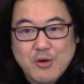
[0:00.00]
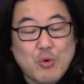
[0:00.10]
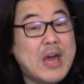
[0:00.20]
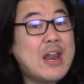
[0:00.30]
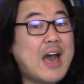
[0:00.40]

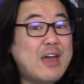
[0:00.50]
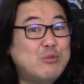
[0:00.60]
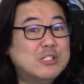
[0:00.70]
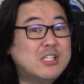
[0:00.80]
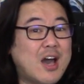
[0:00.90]
When I
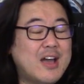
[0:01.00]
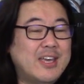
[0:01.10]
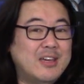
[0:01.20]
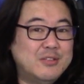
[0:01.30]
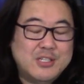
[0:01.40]
was
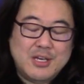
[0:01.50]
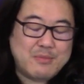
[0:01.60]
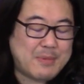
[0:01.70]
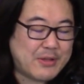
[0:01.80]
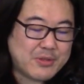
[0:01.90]
talking to
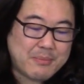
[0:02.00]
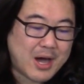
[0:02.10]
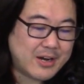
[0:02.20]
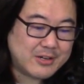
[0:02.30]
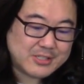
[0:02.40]
him about the
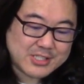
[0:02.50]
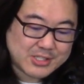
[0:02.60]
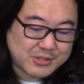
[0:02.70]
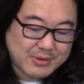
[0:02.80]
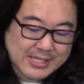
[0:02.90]
monitor
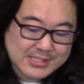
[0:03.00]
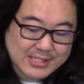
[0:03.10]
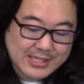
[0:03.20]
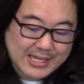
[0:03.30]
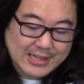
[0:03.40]

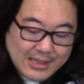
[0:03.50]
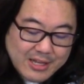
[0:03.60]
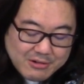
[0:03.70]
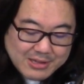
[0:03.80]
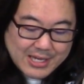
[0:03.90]
situation, like
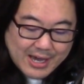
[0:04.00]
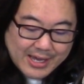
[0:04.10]
literally,